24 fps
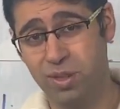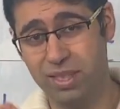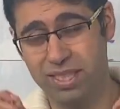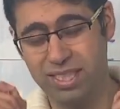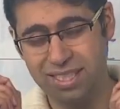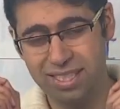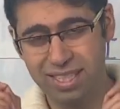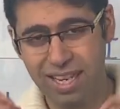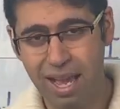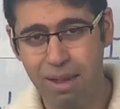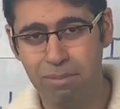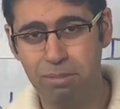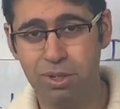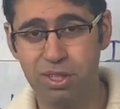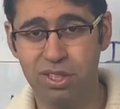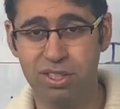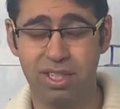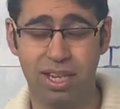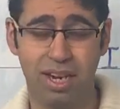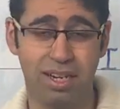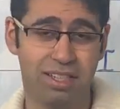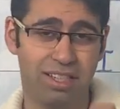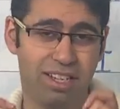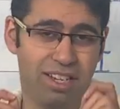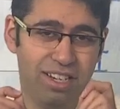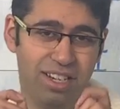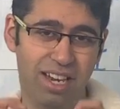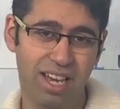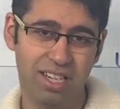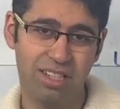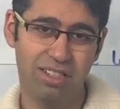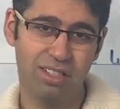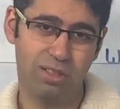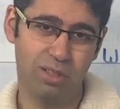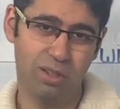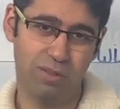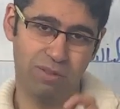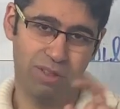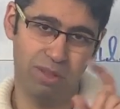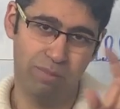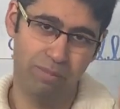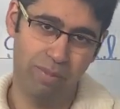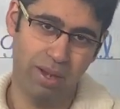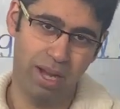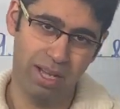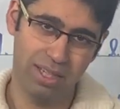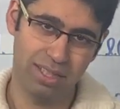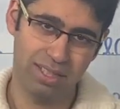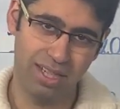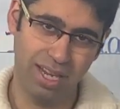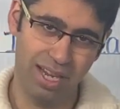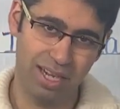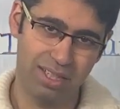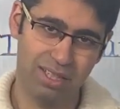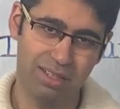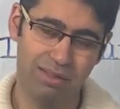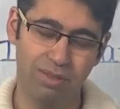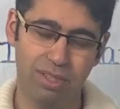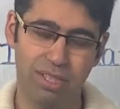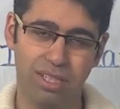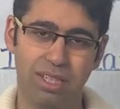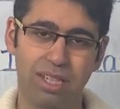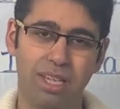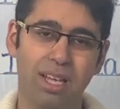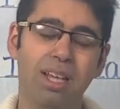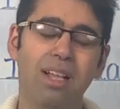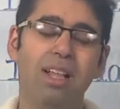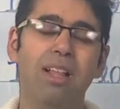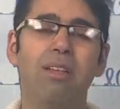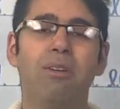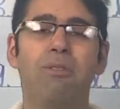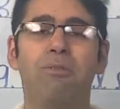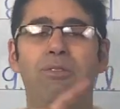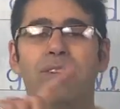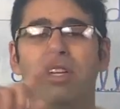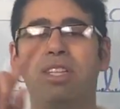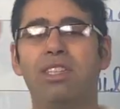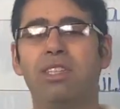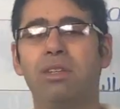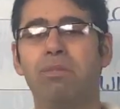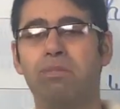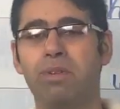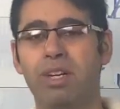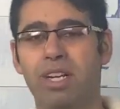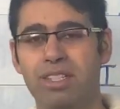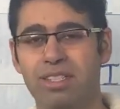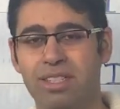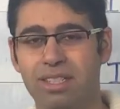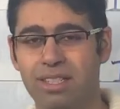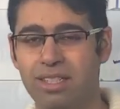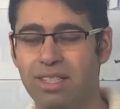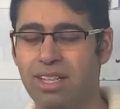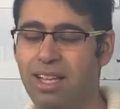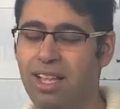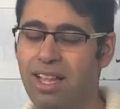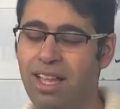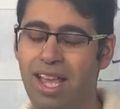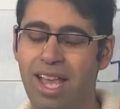establish that connection of the past activity with the present,